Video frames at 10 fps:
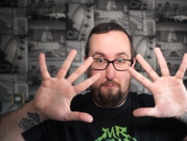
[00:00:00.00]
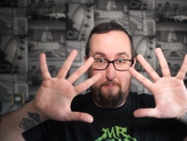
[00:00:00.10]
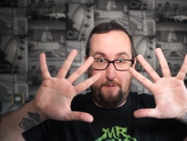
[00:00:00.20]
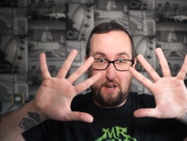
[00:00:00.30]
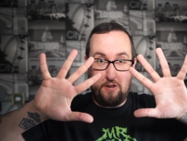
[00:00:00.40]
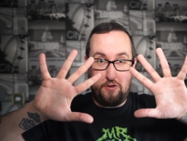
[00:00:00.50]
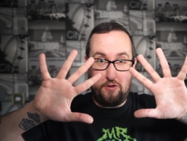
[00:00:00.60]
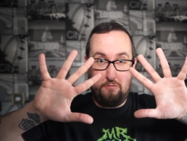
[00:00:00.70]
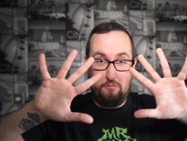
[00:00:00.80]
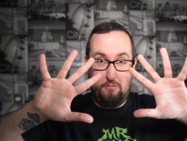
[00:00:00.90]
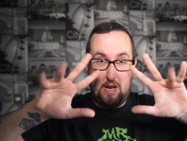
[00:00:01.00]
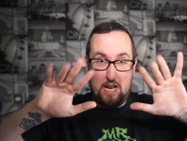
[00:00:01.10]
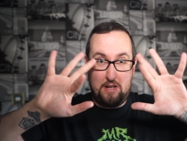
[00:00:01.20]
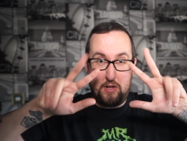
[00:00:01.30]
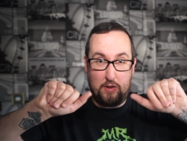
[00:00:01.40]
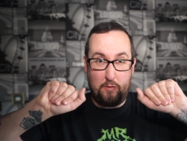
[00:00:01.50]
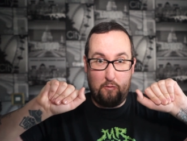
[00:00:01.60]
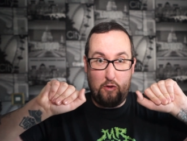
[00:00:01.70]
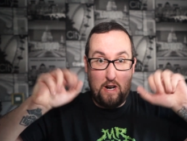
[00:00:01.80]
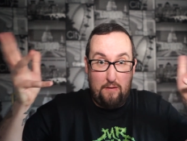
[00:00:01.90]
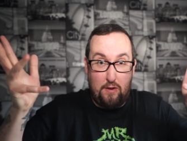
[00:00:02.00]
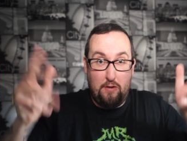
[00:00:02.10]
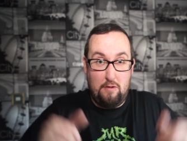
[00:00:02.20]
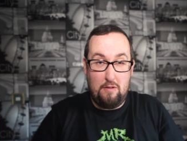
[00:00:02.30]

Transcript: fingers, hands, whatever.